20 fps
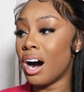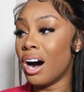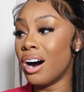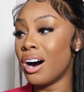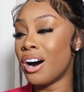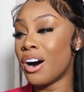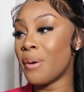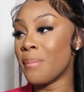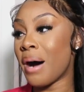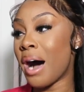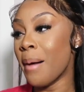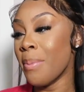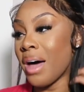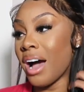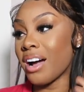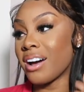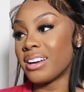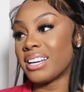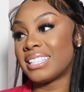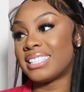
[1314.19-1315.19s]
I'm
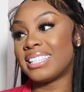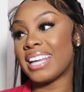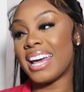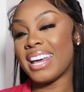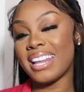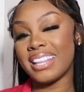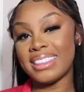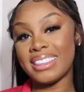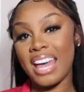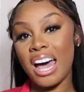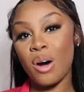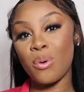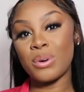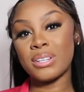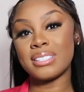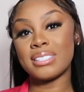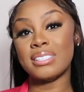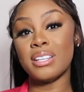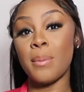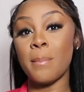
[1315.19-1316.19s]
not gonna say that
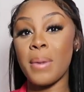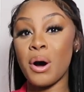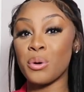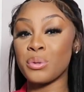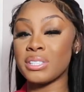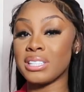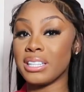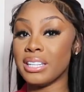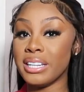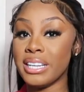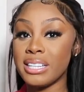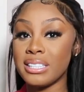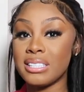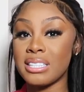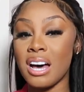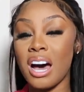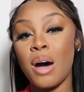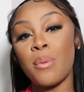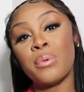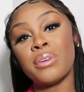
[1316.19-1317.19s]
was the most lit
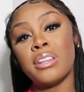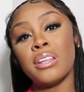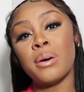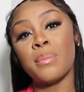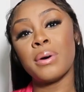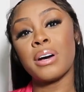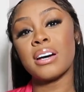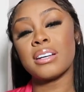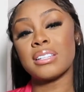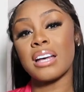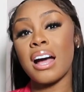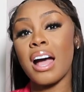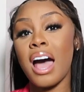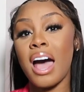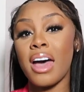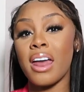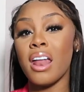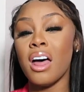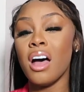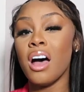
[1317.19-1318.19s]
time with him, because I
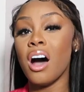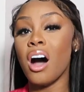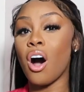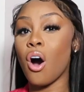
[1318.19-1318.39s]
got